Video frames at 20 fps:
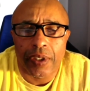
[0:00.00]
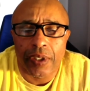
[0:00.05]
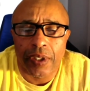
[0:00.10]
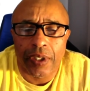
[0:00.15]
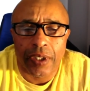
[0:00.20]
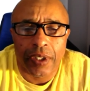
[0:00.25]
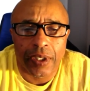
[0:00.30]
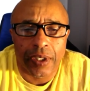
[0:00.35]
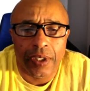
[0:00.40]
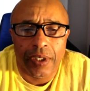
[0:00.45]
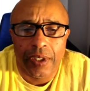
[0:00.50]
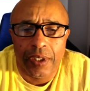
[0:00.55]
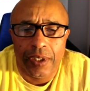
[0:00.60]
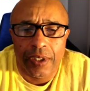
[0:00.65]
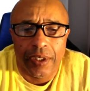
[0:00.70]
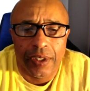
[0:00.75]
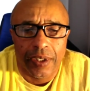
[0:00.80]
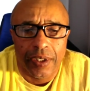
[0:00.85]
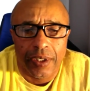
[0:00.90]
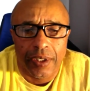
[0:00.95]

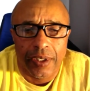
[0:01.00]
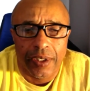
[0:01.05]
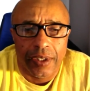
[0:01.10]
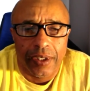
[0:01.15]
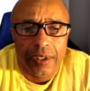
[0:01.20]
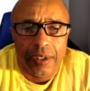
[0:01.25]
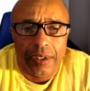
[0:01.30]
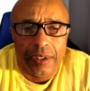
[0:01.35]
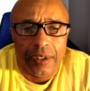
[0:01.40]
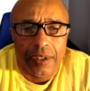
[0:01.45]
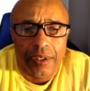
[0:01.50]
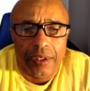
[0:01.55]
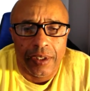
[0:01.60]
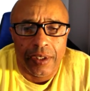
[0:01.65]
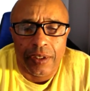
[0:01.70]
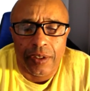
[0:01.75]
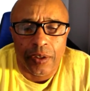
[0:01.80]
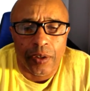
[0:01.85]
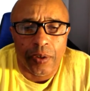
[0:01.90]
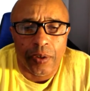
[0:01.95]

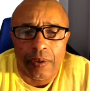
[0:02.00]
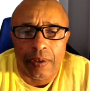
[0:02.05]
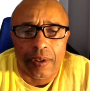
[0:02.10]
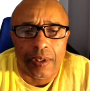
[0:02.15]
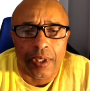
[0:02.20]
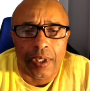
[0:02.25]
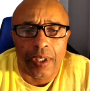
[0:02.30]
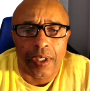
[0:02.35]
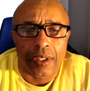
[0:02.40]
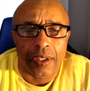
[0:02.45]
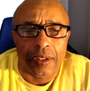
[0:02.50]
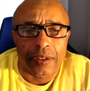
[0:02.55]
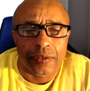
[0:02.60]
in the thing.